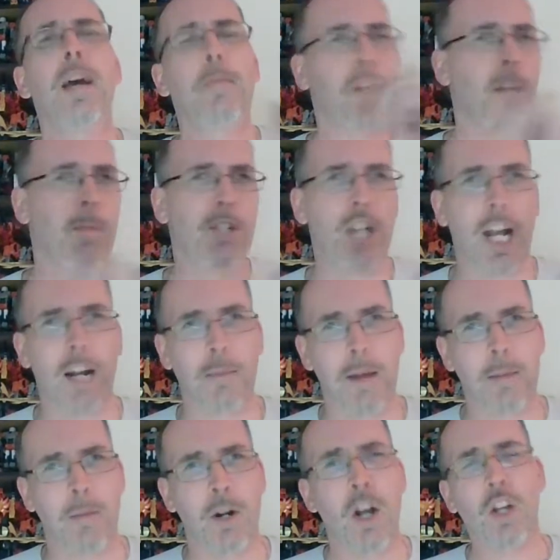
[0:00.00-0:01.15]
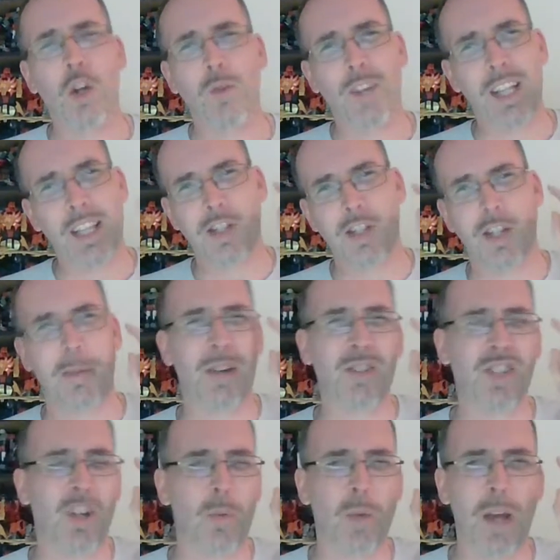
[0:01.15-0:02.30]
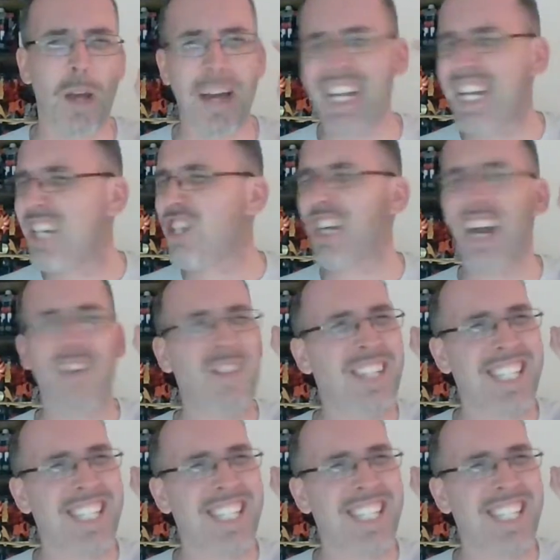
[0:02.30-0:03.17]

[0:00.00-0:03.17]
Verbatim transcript: Become a channel member. Don't forget that somehow, someway, man, each and every